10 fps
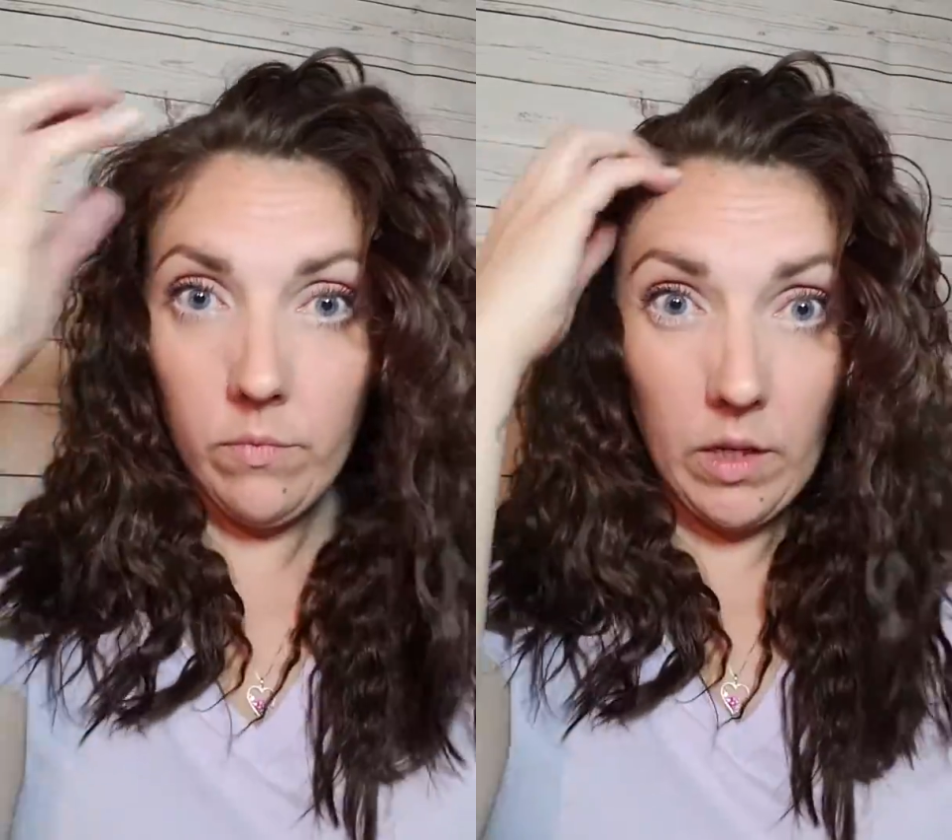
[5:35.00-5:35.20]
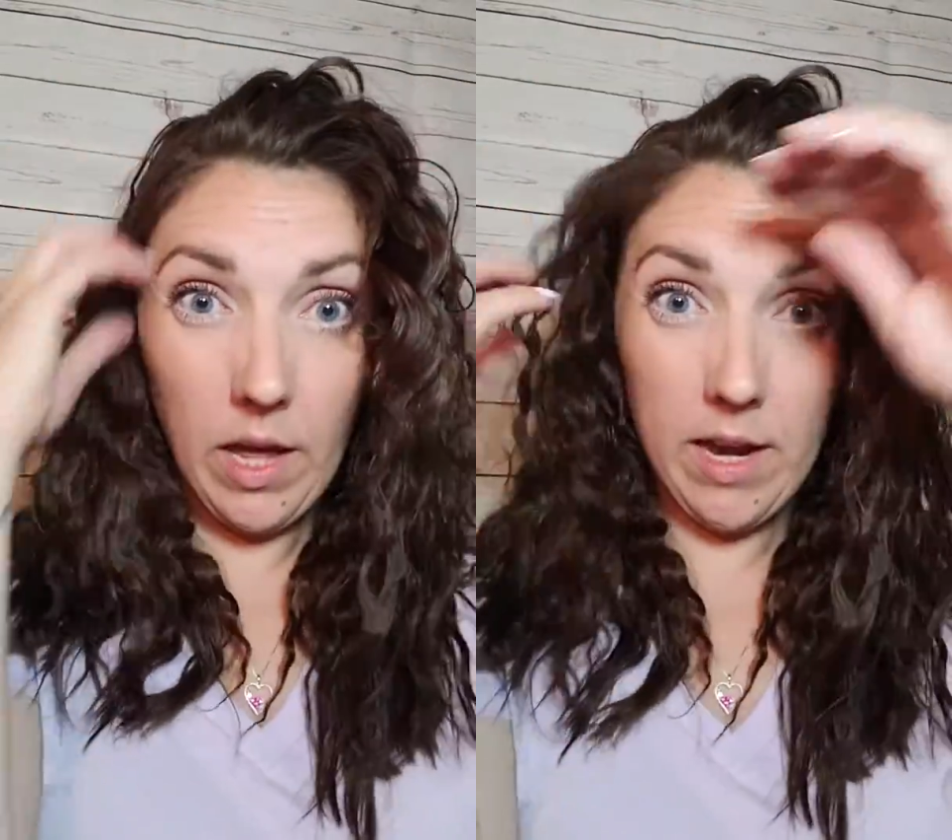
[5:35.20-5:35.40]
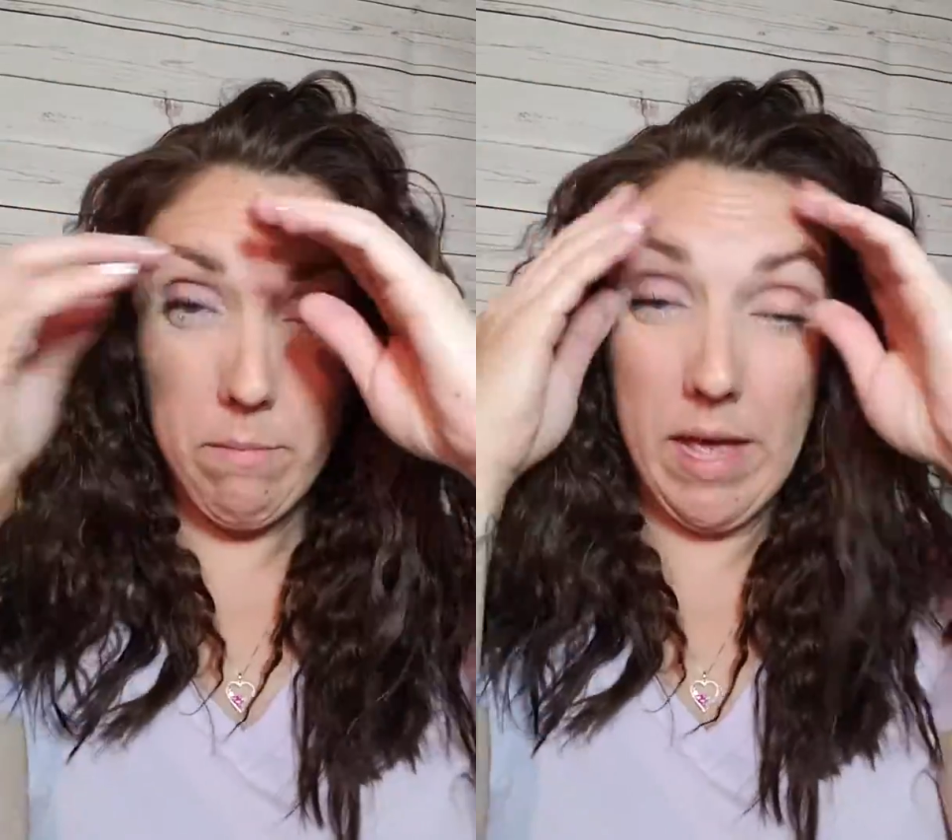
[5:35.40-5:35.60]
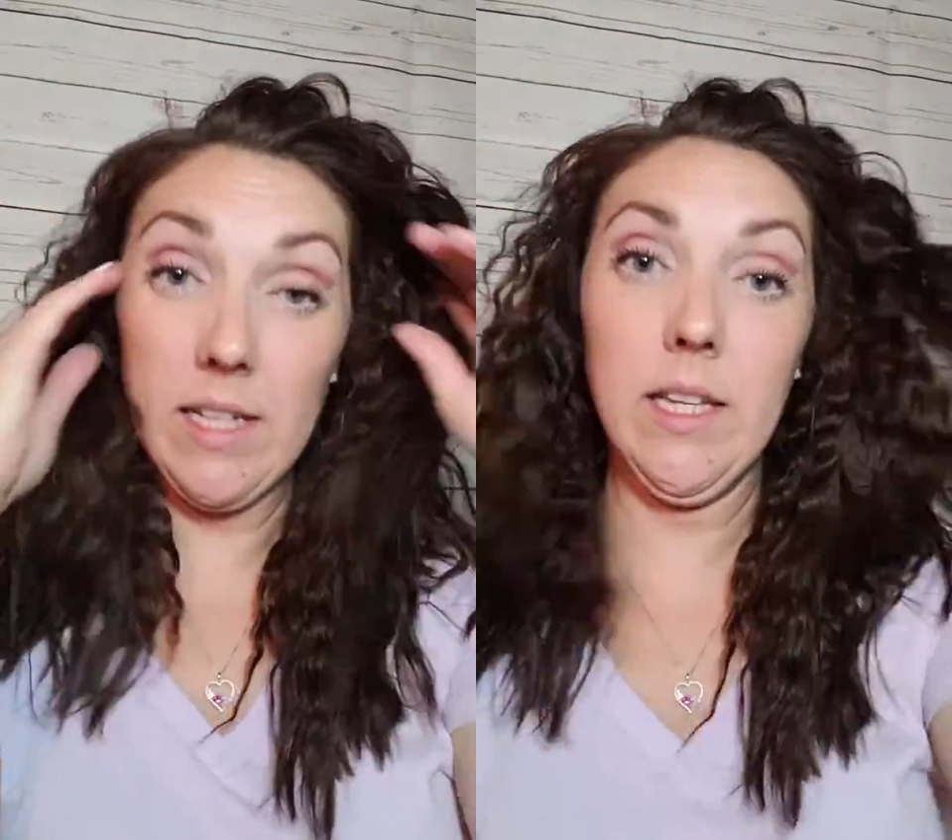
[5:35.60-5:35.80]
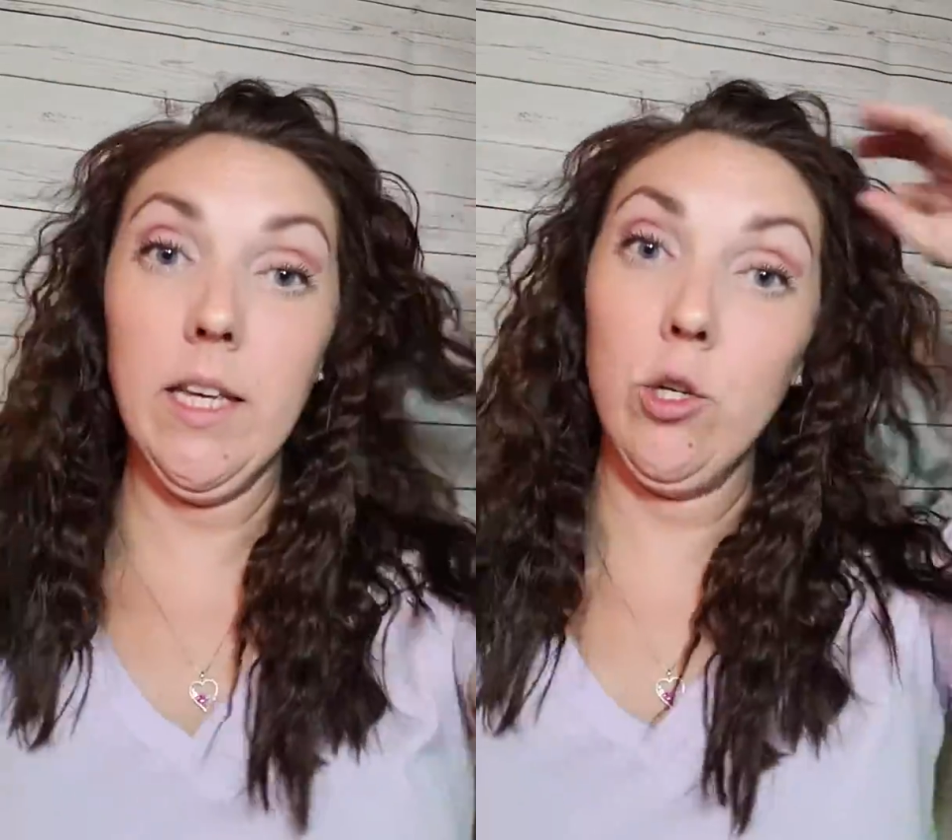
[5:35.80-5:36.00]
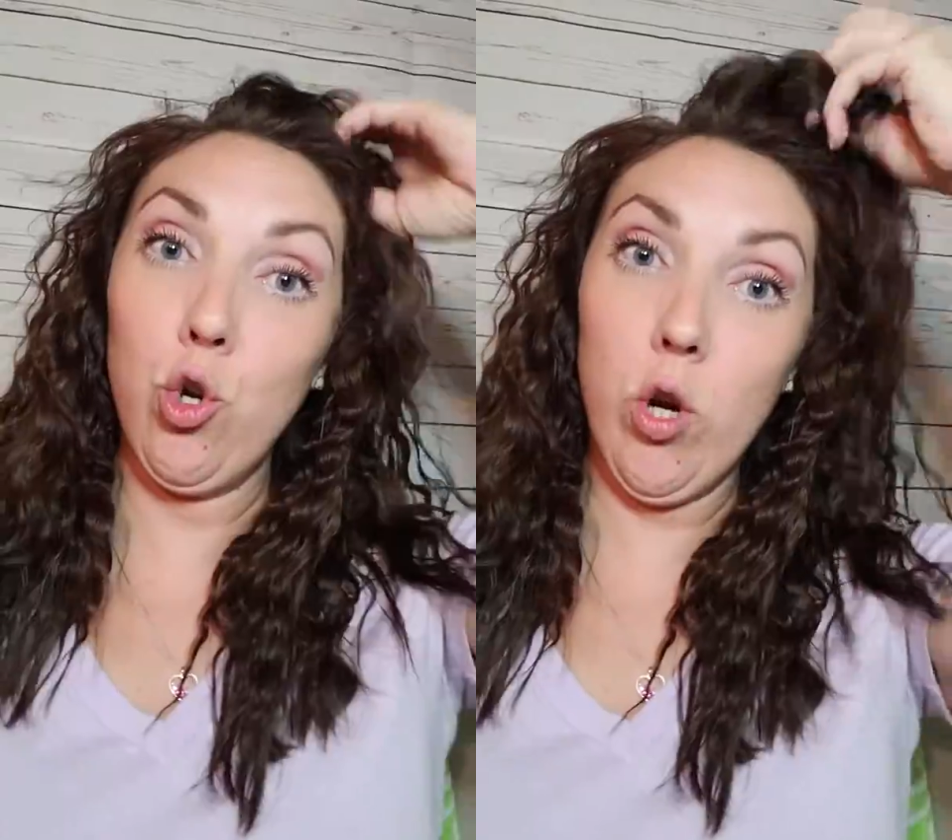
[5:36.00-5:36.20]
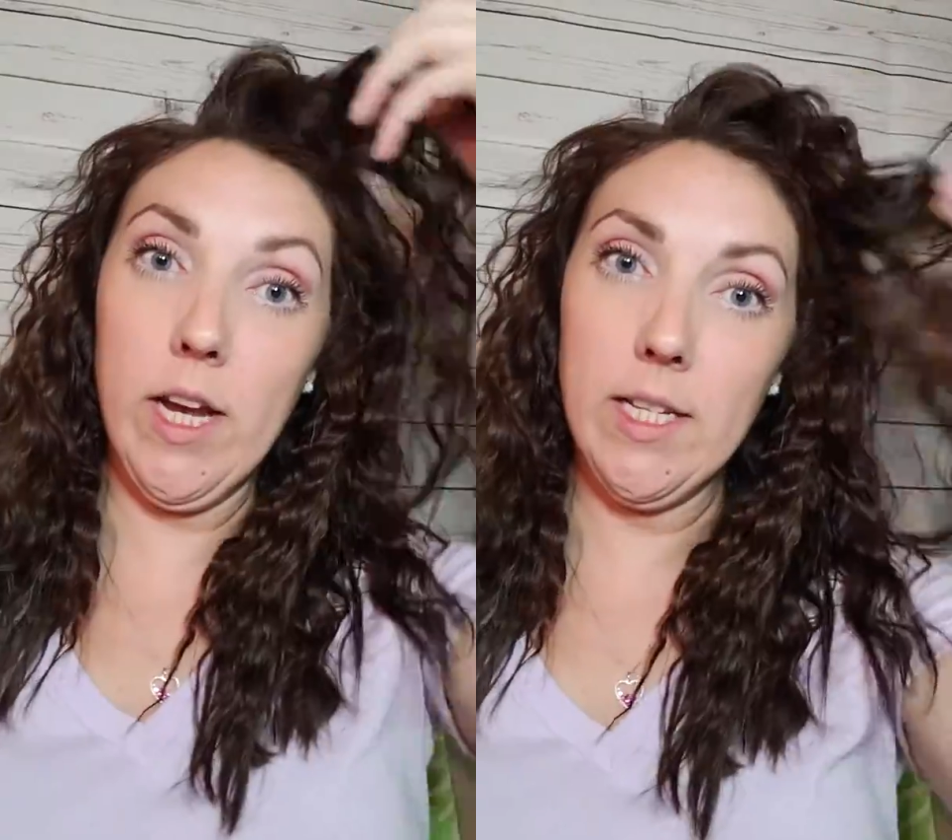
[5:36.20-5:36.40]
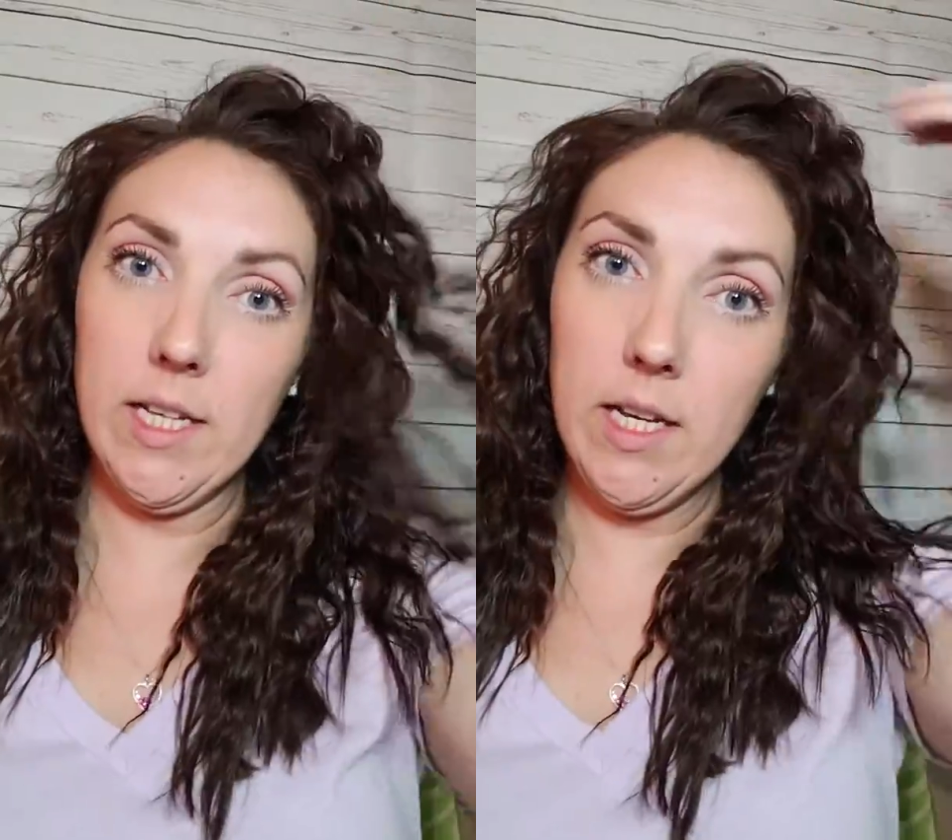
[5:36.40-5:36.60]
kind of messy and crazy